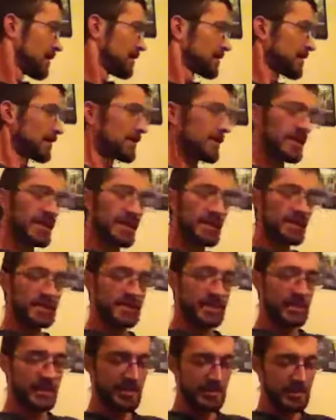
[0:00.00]
So I went
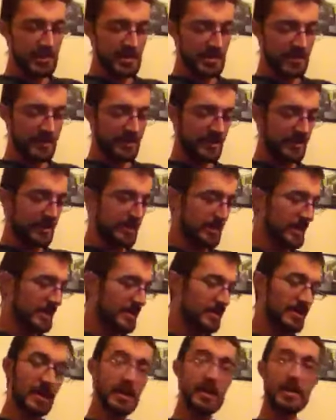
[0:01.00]
downstairs to look for
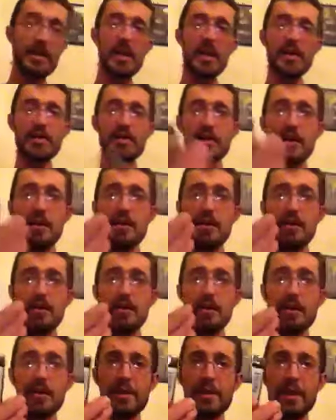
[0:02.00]
one, and I come
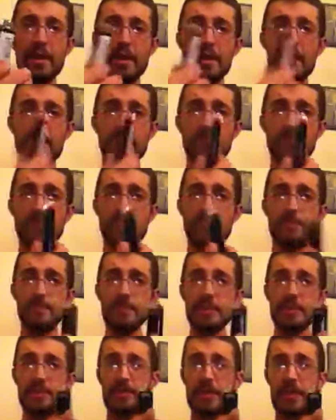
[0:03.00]
up with
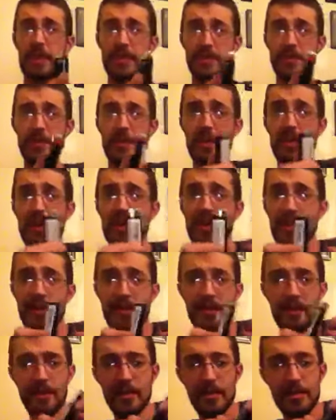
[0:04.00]
this black one,
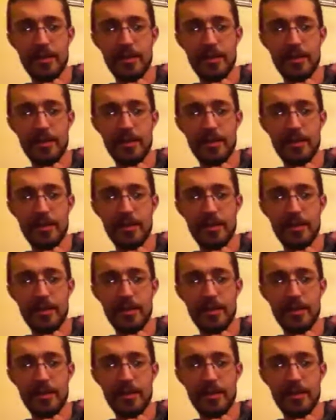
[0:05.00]
and